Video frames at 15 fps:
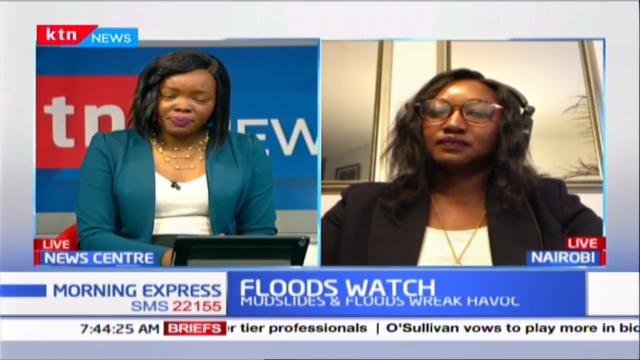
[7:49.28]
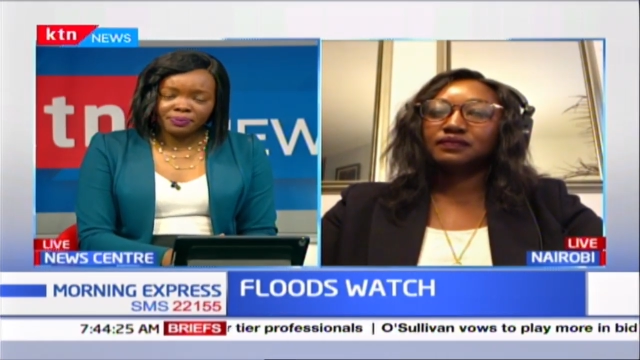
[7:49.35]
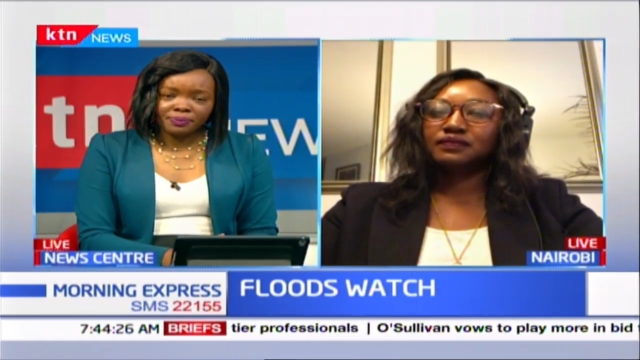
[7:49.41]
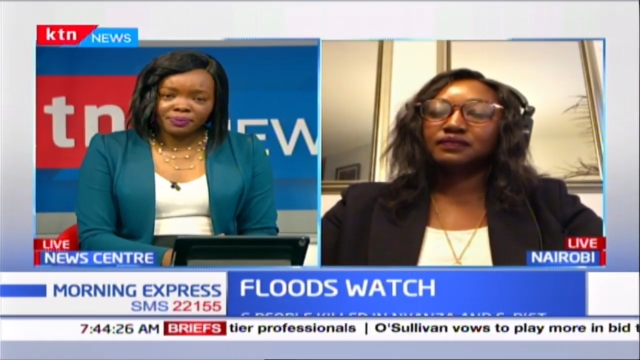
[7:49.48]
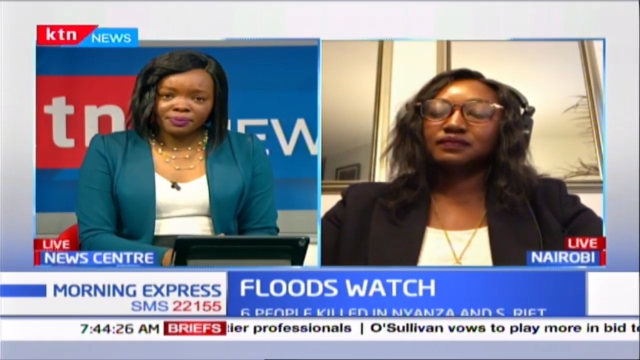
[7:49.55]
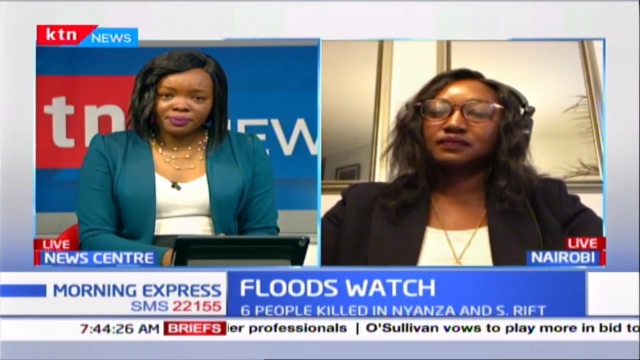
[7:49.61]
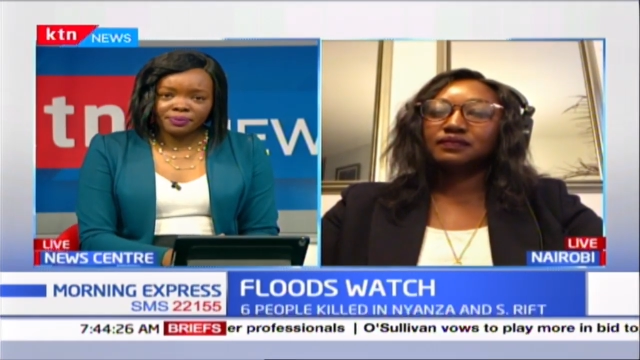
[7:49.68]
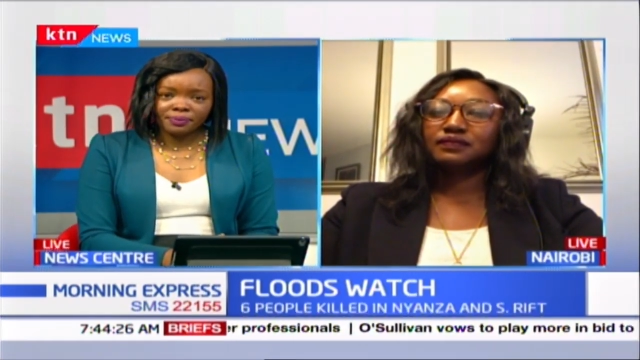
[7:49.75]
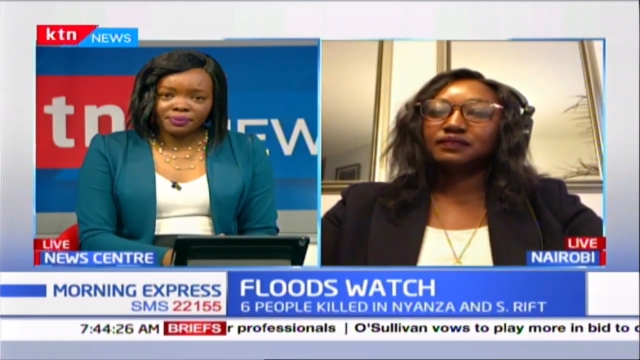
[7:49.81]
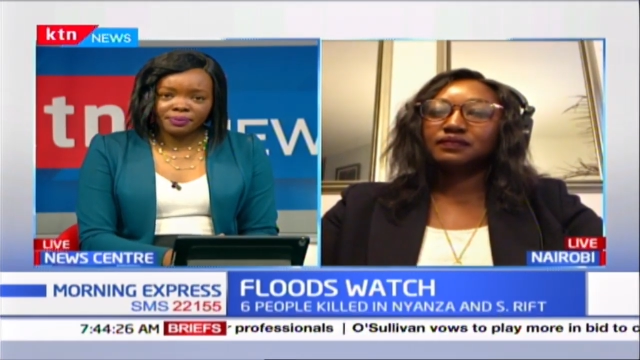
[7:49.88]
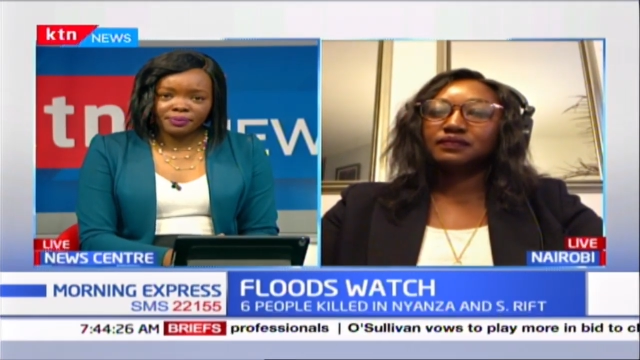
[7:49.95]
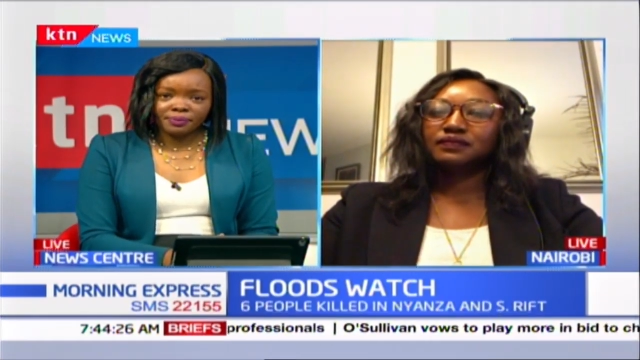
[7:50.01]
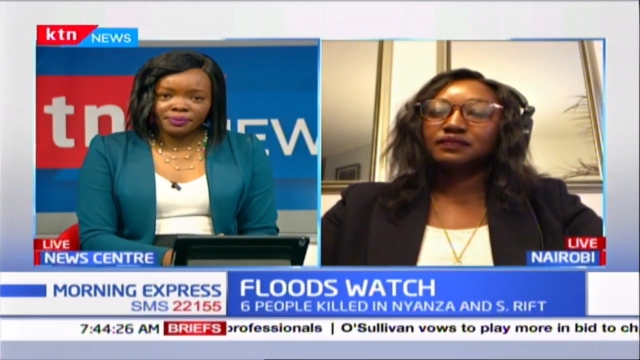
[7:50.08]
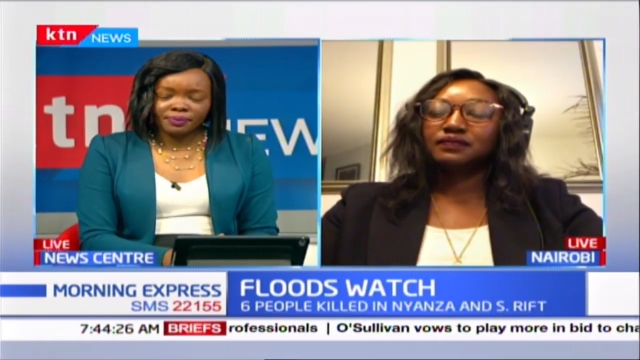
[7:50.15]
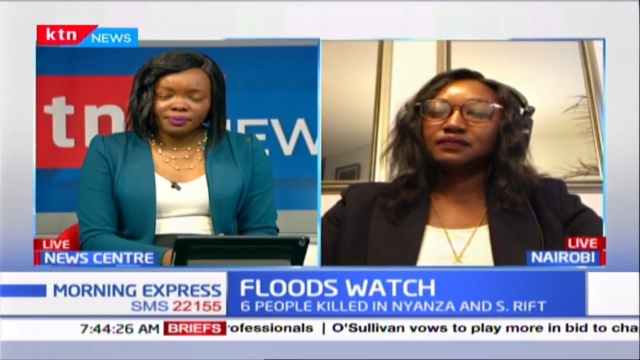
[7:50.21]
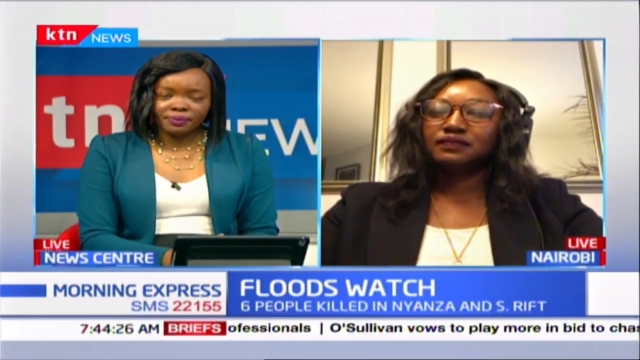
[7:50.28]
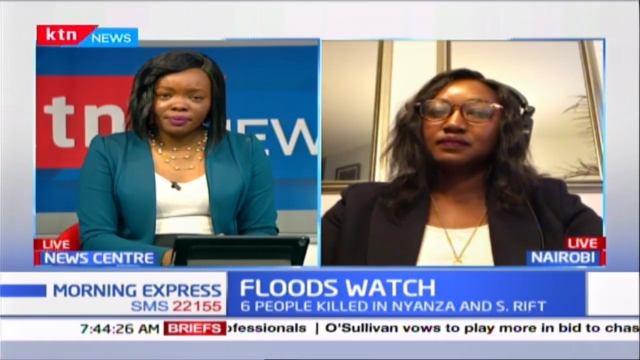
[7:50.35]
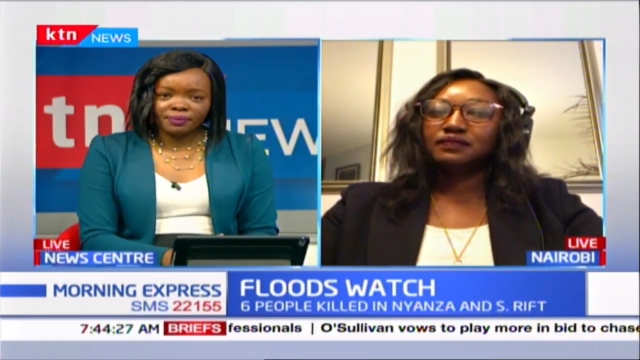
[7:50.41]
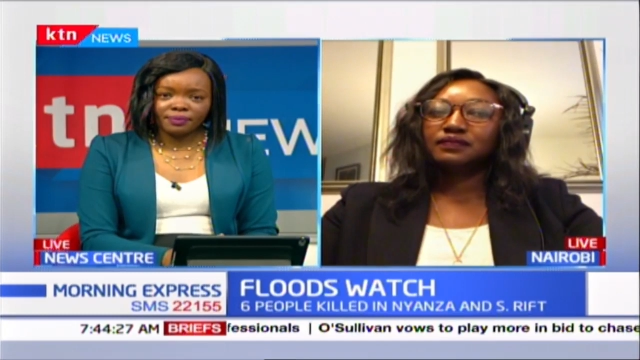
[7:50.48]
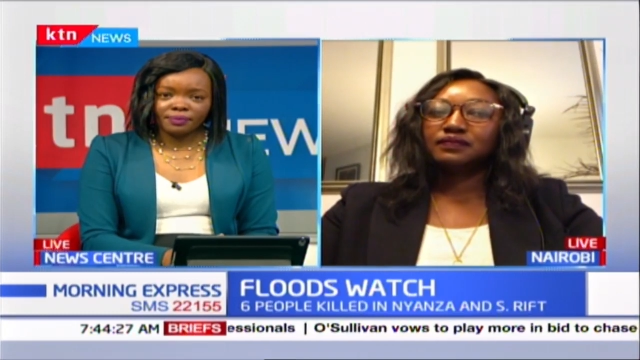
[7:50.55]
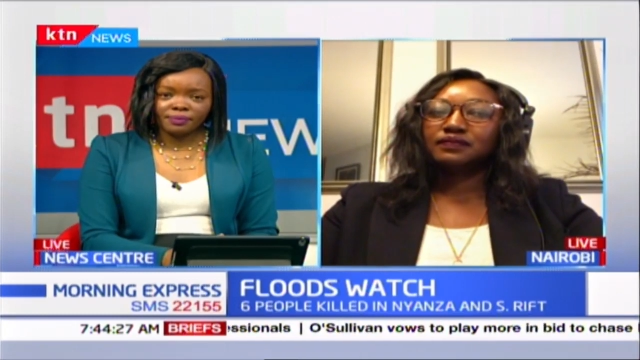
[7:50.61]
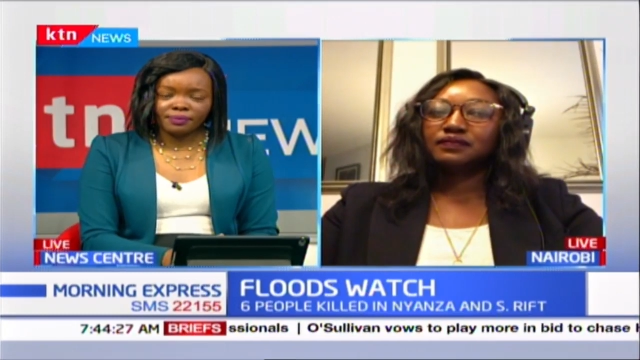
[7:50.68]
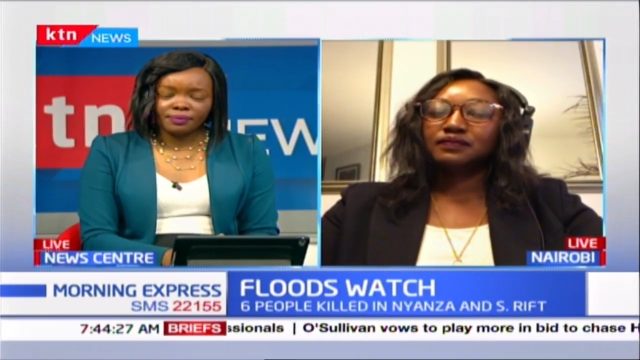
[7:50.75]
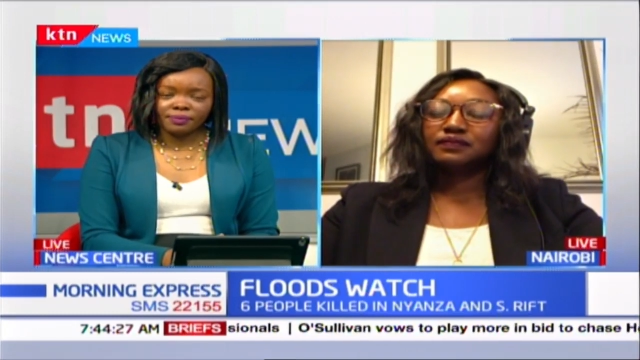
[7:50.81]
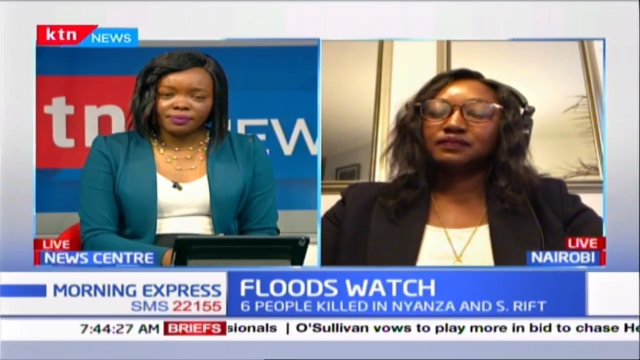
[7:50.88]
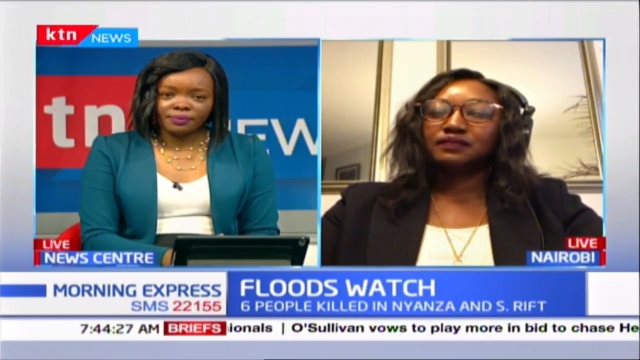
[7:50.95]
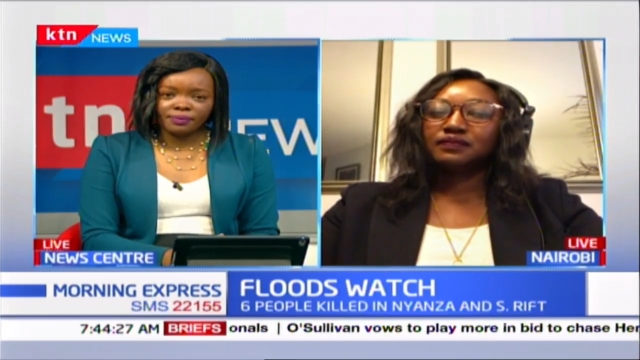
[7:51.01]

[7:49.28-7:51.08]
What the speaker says: [no speech]